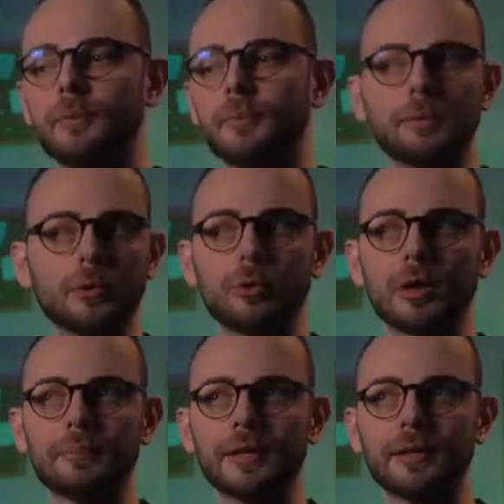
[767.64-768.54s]
people who
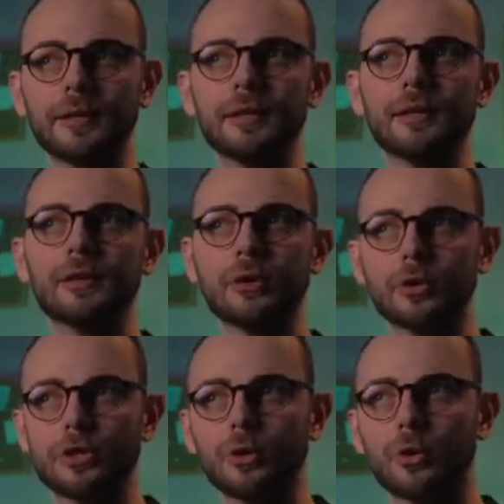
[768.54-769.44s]
are building
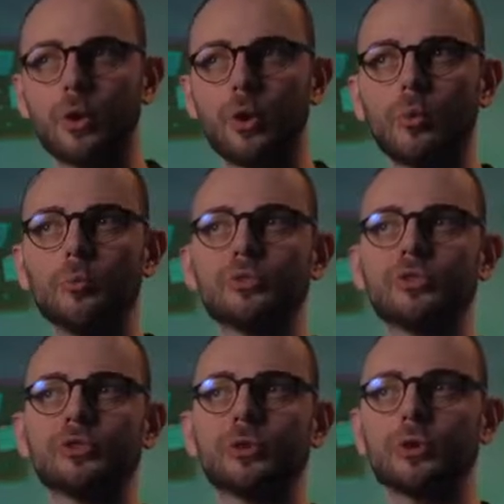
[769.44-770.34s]
ecological
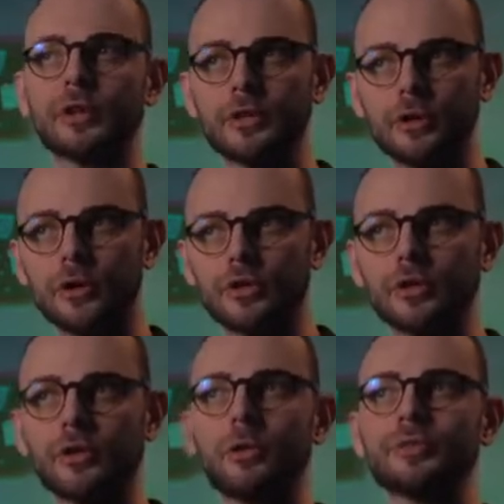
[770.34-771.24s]
homes or
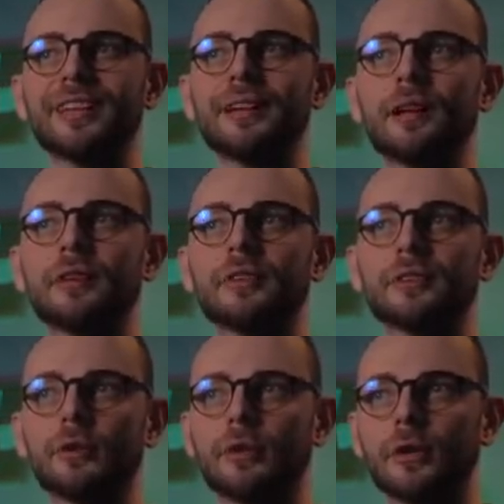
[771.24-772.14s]
ecological
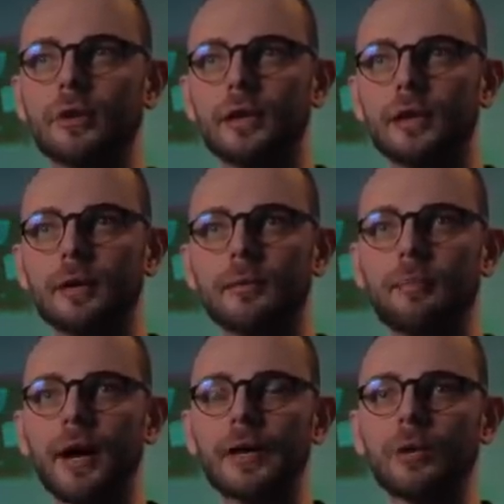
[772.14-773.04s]
hotels or
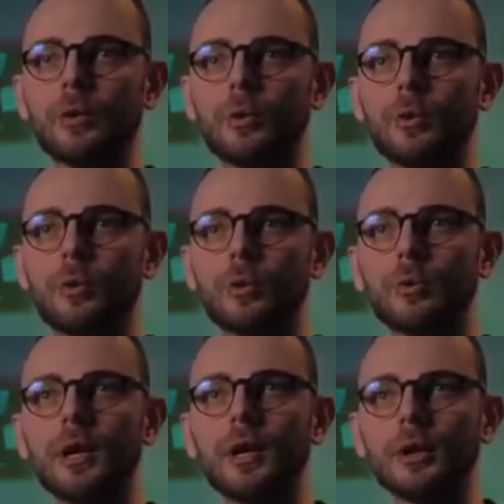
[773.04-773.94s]

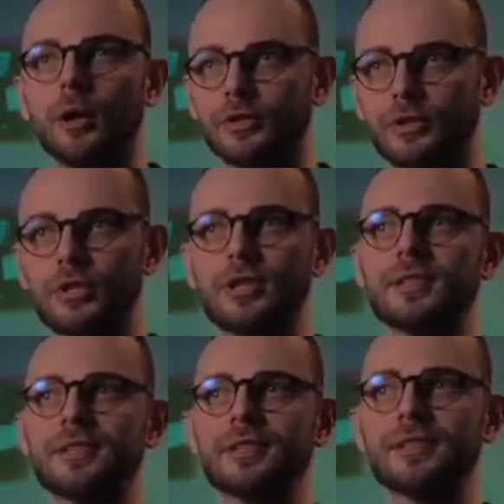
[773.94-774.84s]
bio
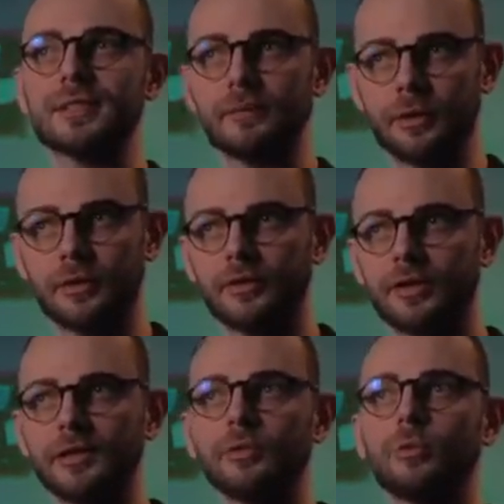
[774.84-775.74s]
cottages and similar
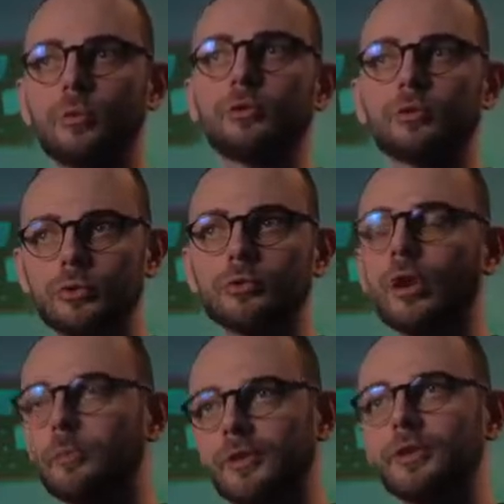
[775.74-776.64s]
things, who want to use
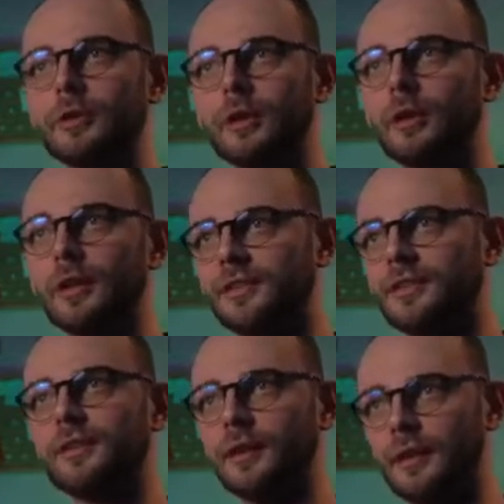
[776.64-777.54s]
our material
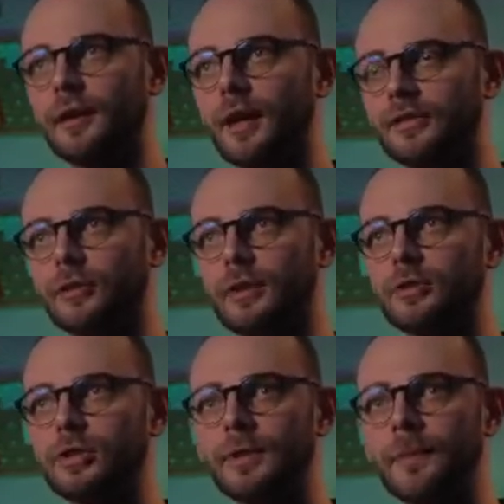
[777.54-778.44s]
as
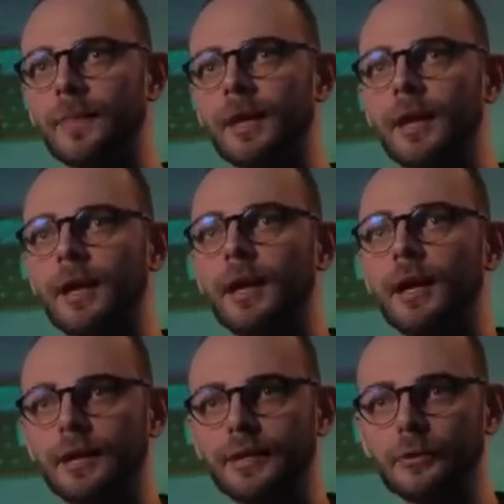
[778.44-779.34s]
isolation.
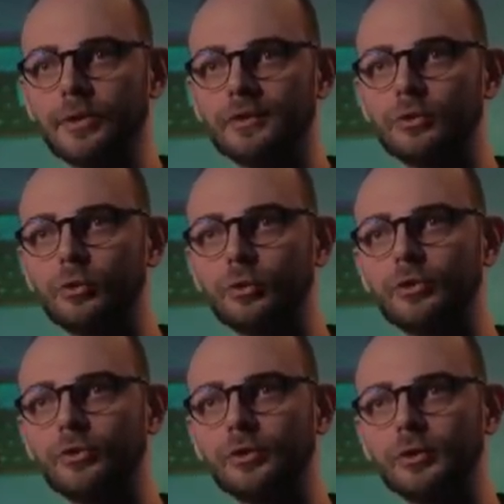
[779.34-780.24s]
Now, that
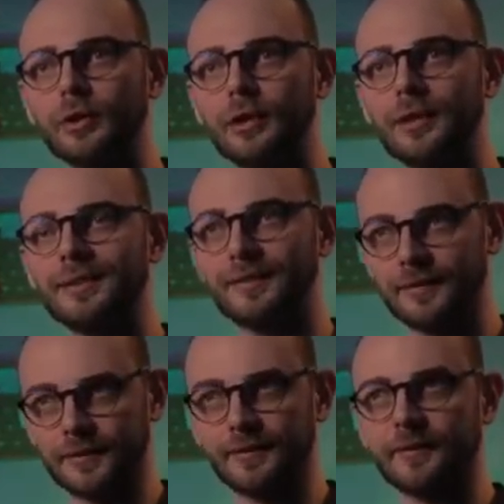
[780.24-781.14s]
use
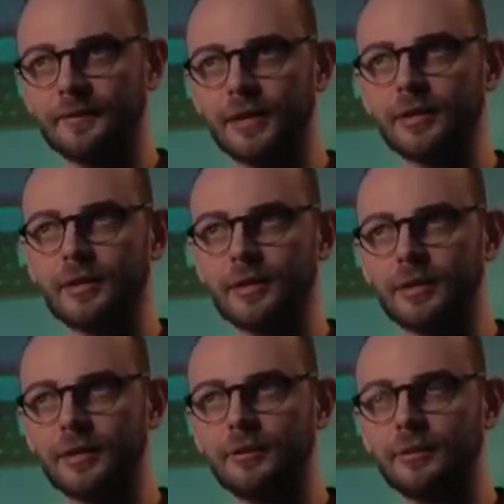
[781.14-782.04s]
is very